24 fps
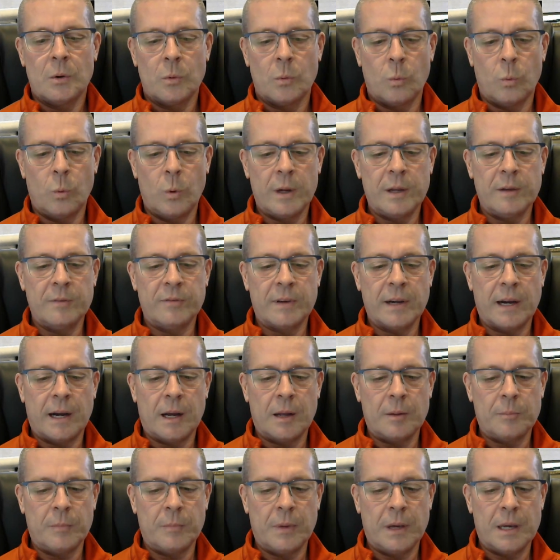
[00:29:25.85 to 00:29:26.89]
we've
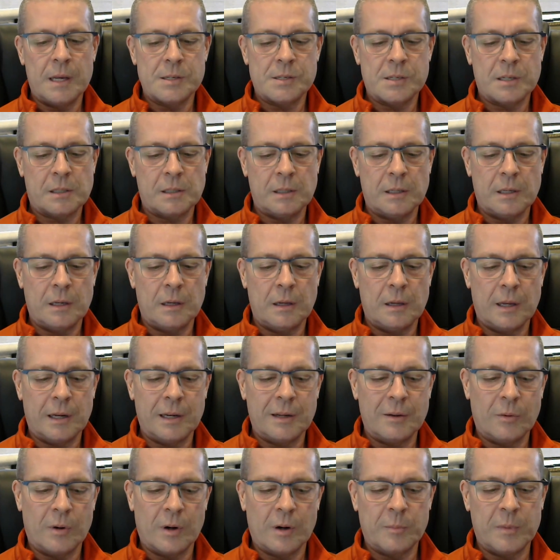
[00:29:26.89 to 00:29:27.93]
got basically
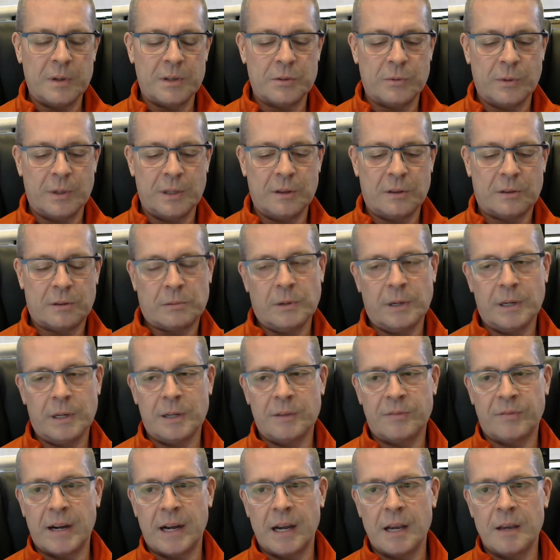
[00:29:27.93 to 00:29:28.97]
anywhere between 3 to
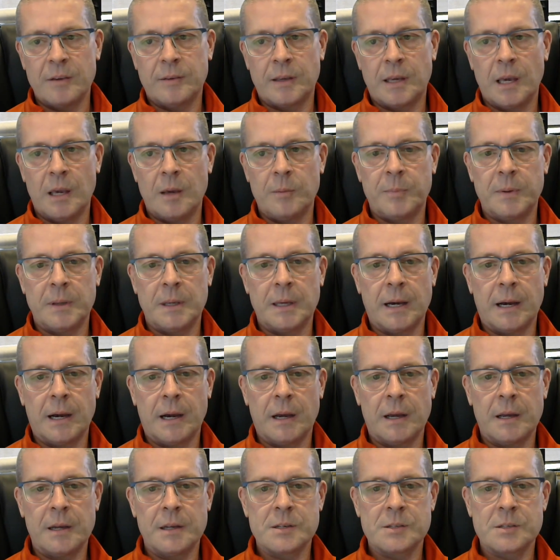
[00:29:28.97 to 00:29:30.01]
5
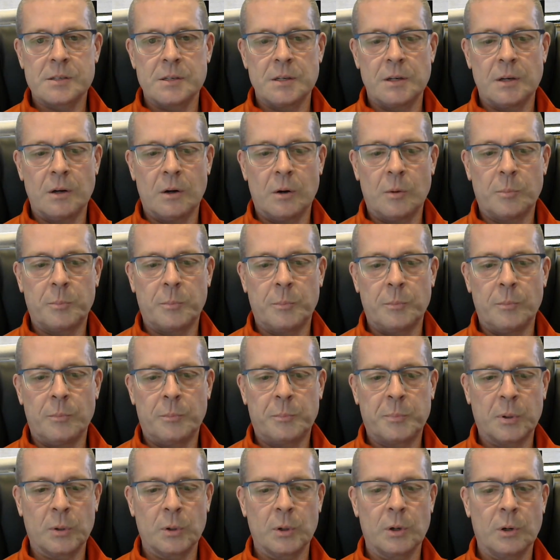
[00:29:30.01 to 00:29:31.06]
KPIs,
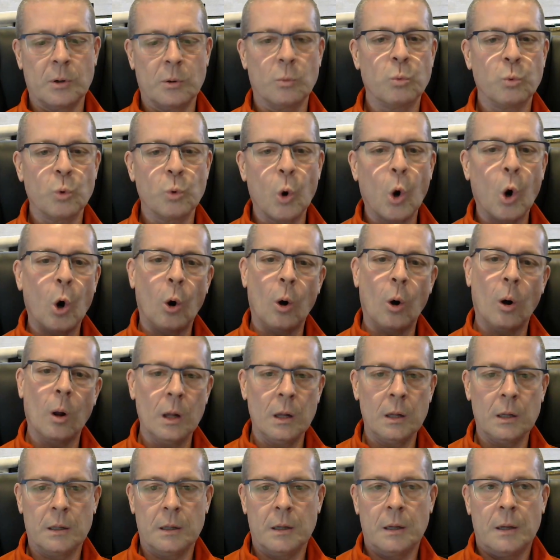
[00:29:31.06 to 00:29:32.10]
per
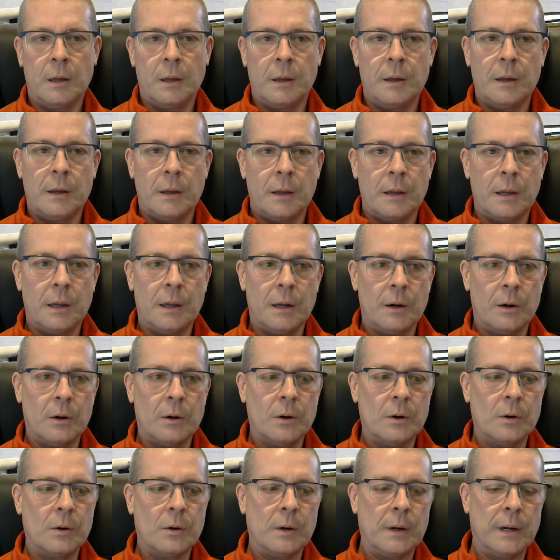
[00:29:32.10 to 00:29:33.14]
role,
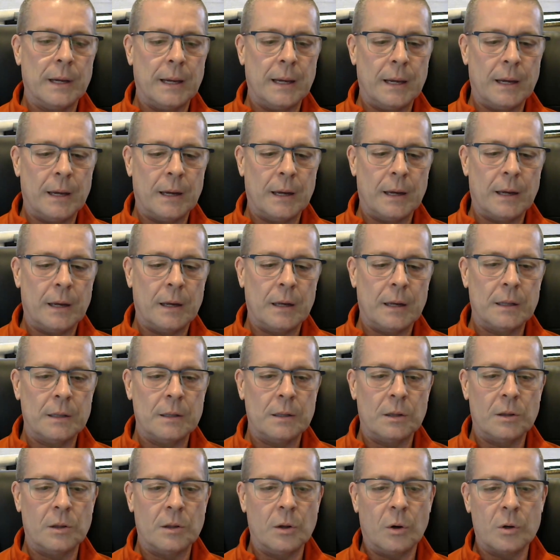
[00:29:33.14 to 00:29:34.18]

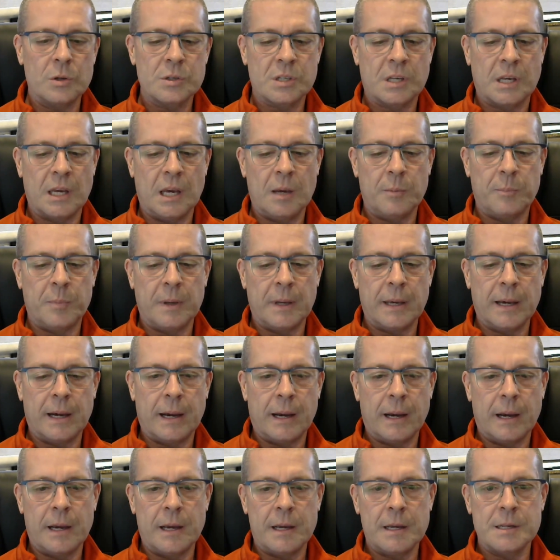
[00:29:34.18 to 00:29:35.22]
and those
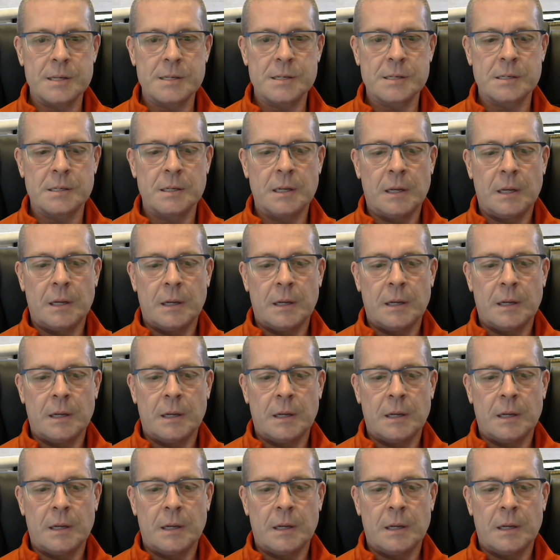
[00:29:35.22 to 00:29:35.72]
KPIs,